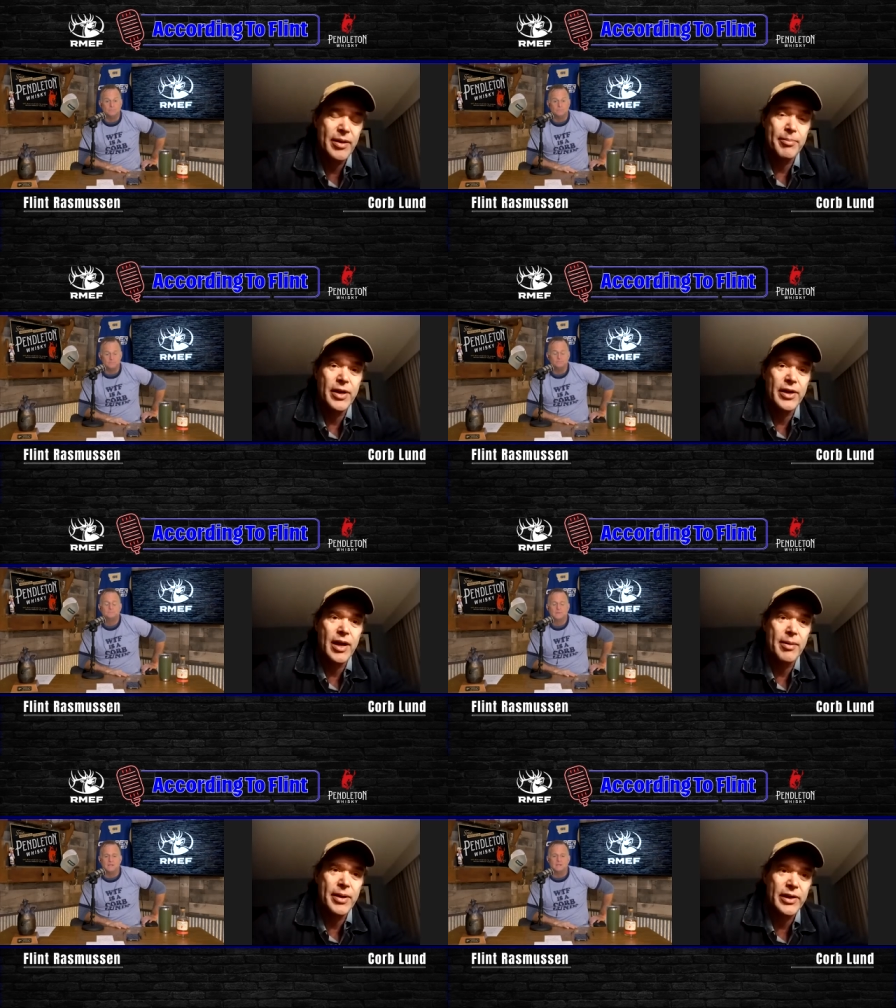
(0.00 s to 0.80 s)
a
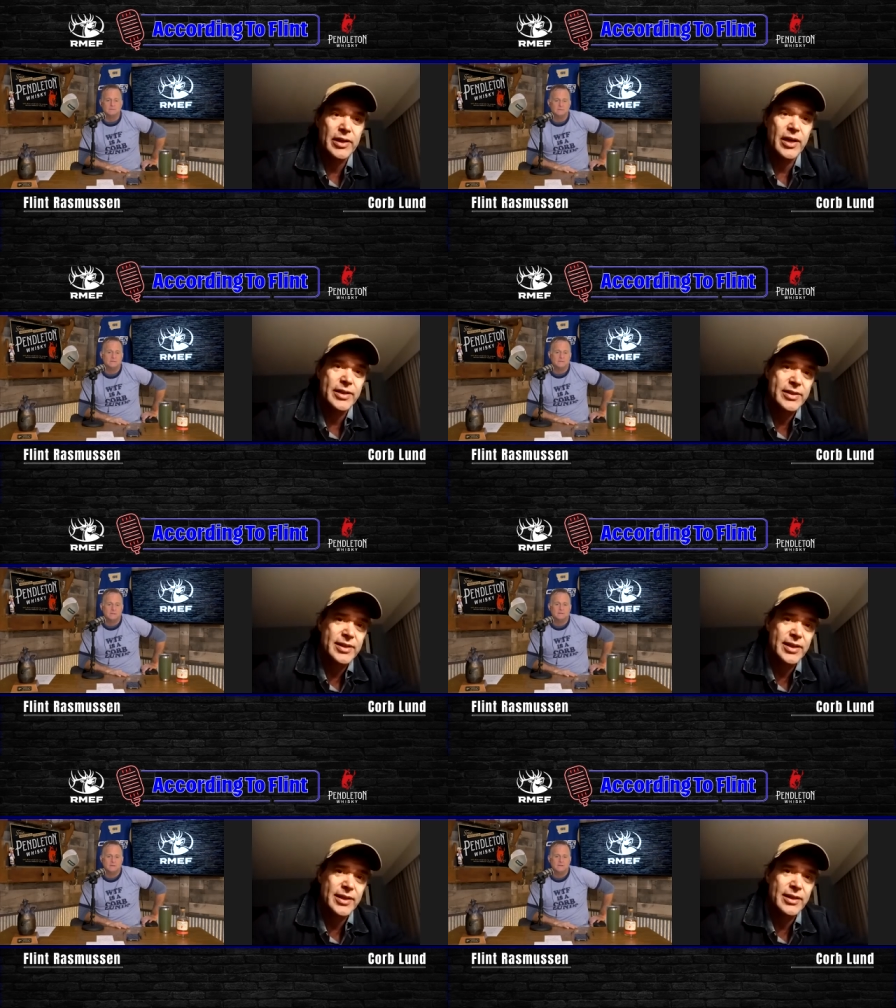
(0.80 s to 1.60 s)
yeah Americana
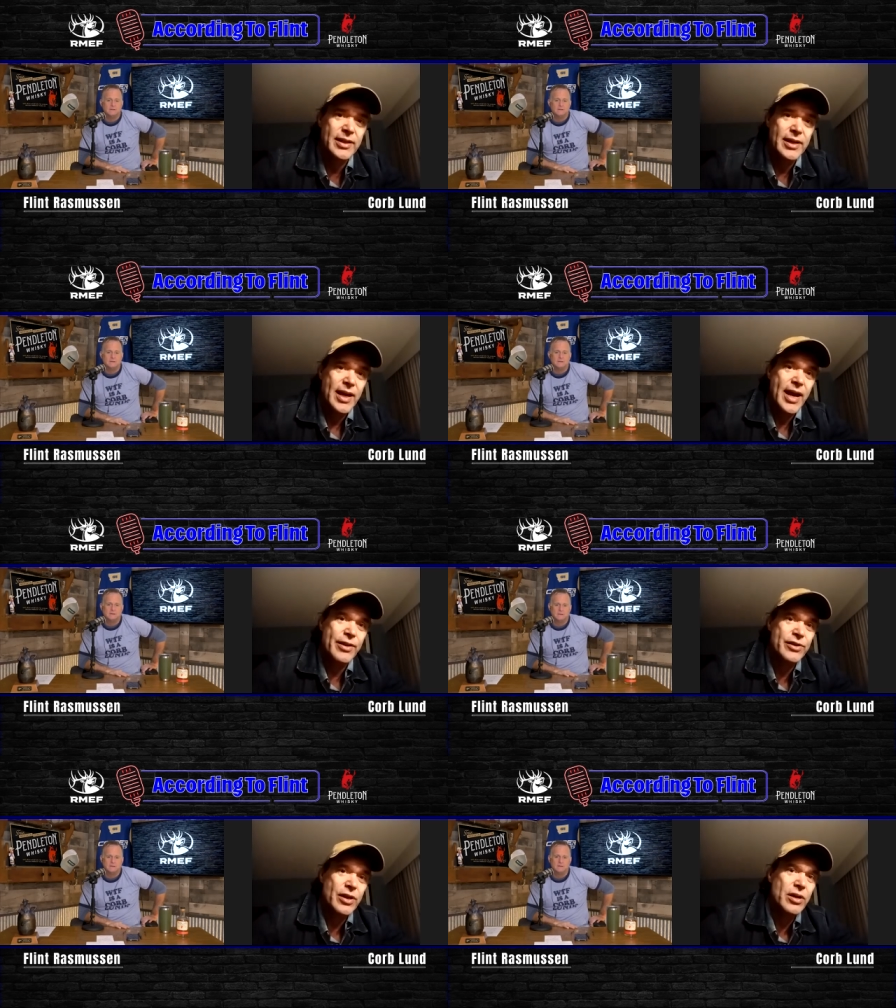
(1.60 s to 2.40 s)
scene,
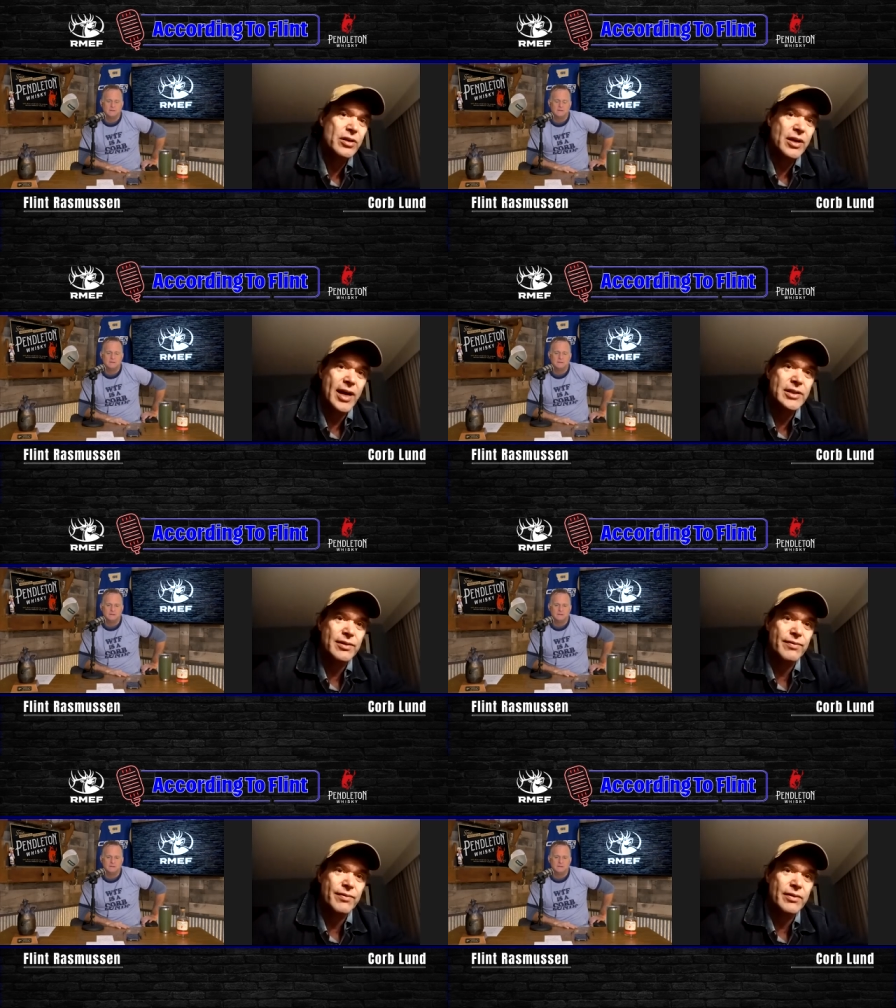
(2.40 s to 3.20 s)
and there's all
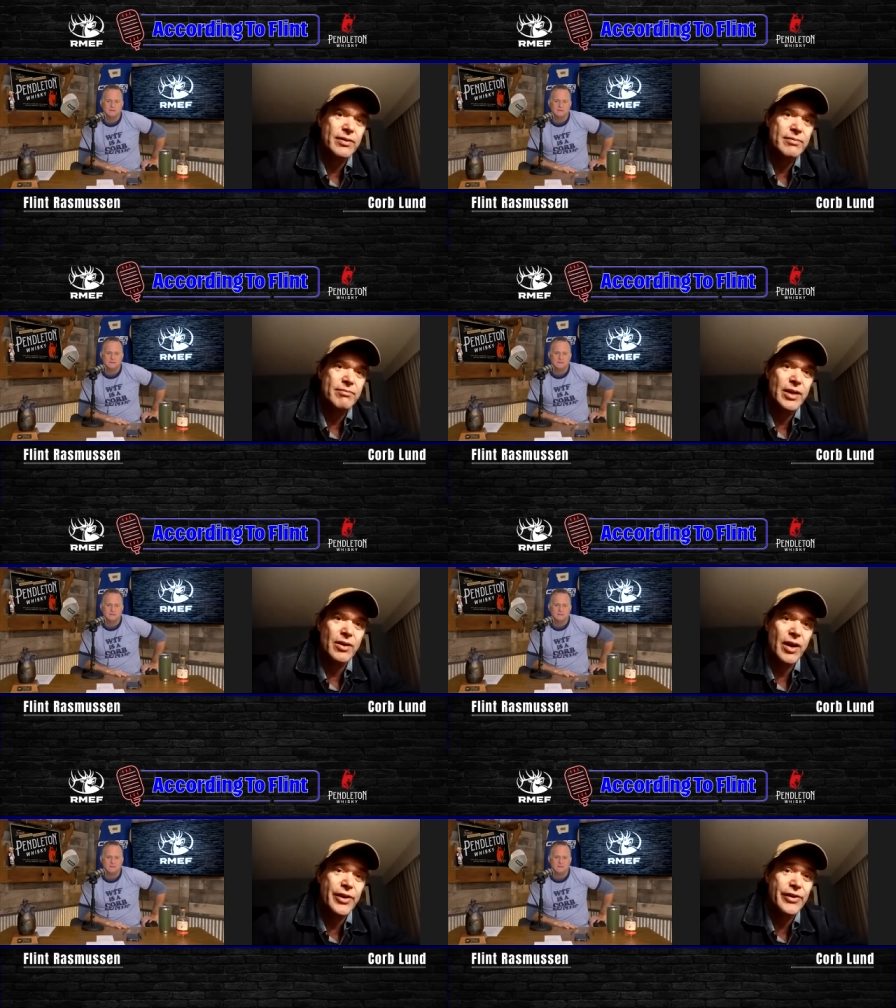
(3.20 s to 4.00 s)
kinds of
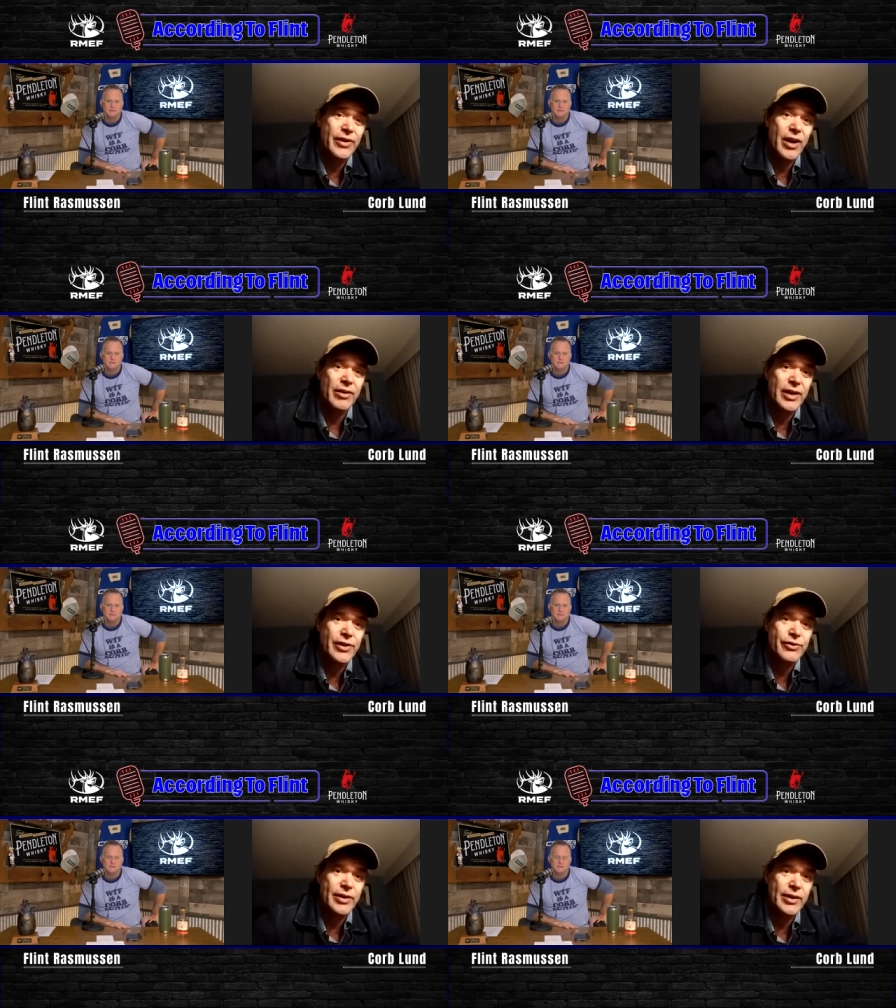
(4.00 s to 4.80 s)
you know underground
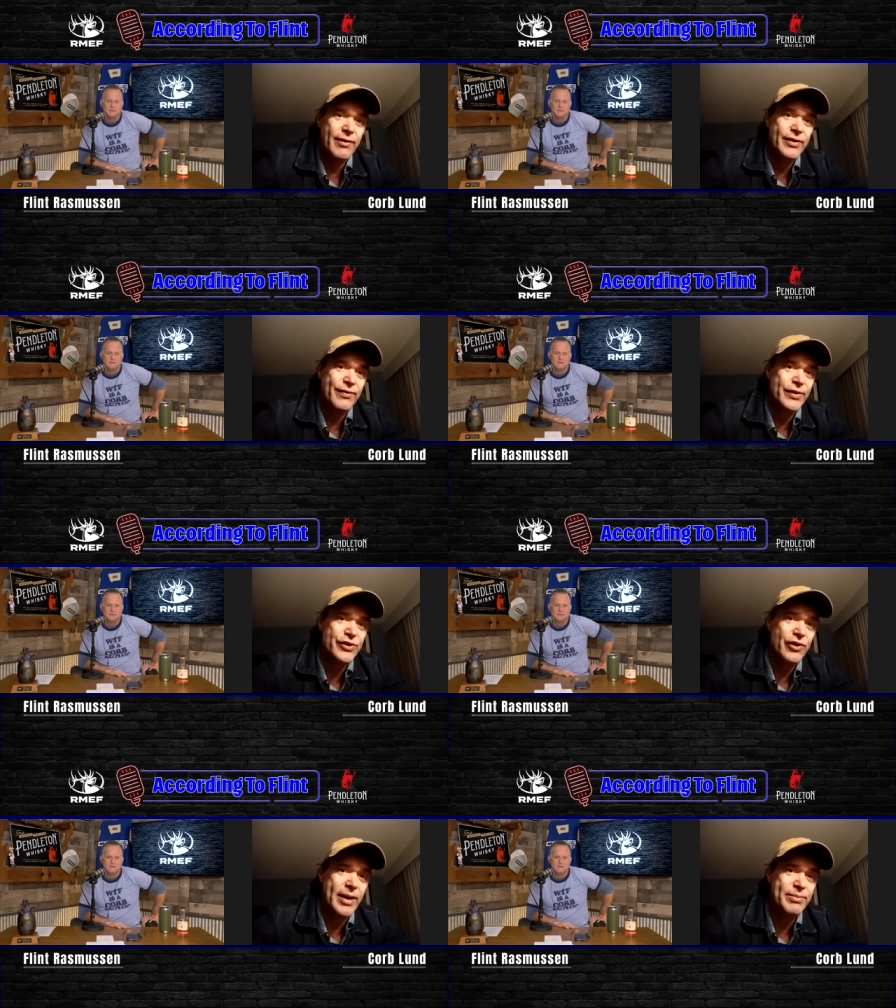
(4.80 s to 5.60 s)
country of
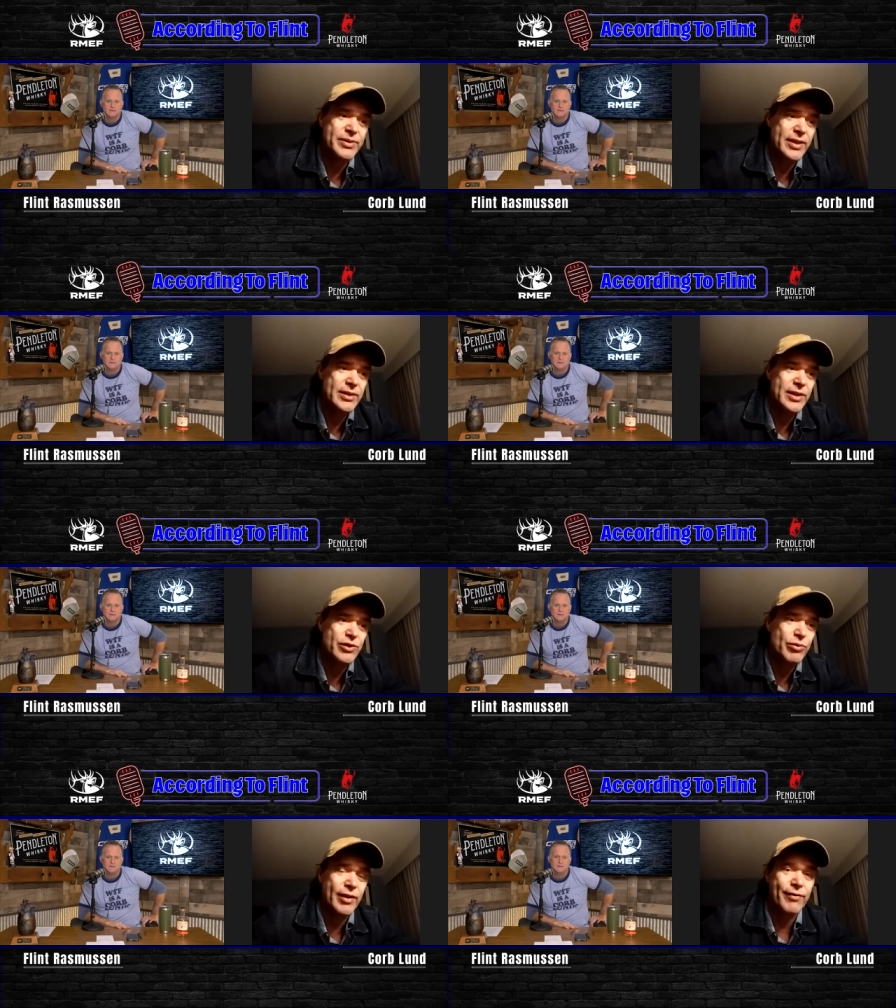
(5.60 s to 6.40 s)
different stripes that
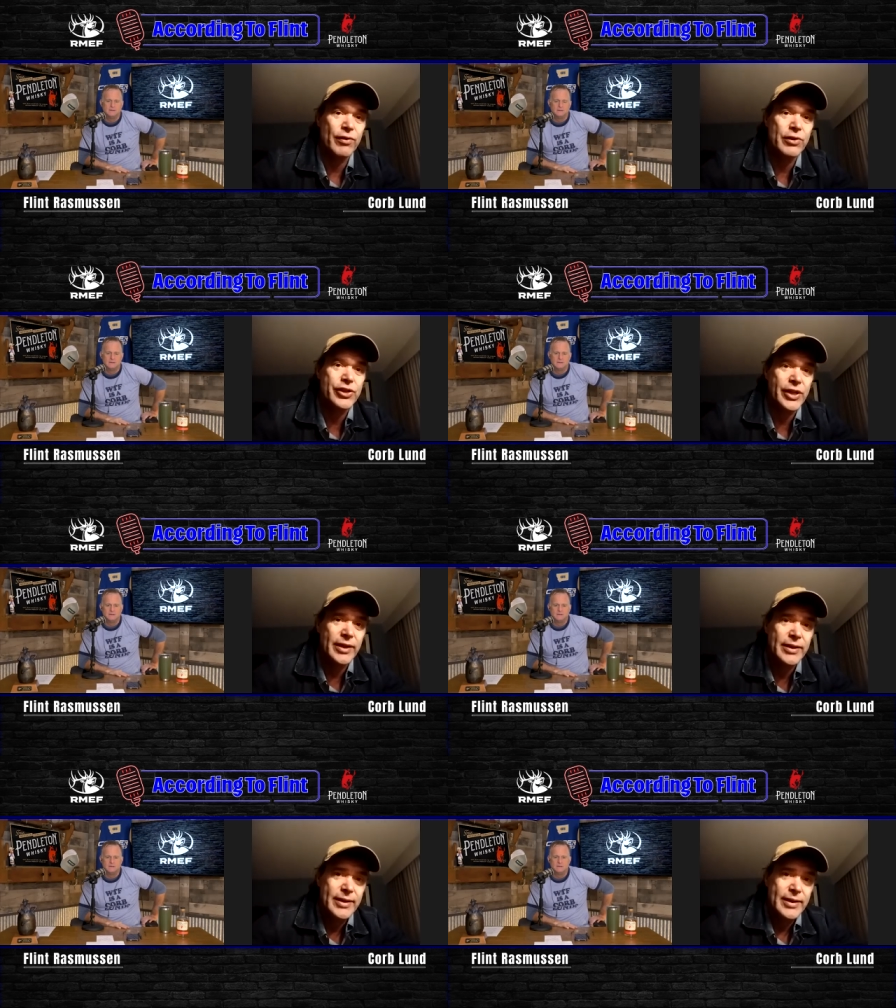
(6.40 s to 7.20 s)
that's really
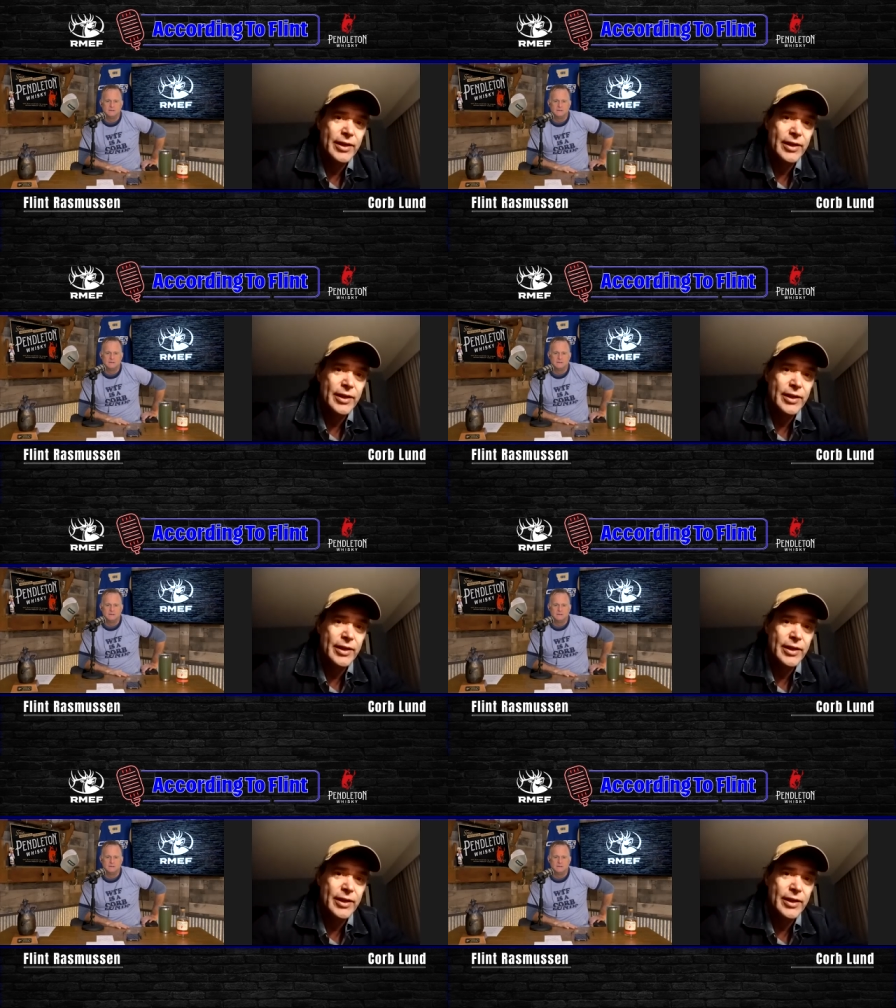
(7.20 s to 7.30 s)
flourishing.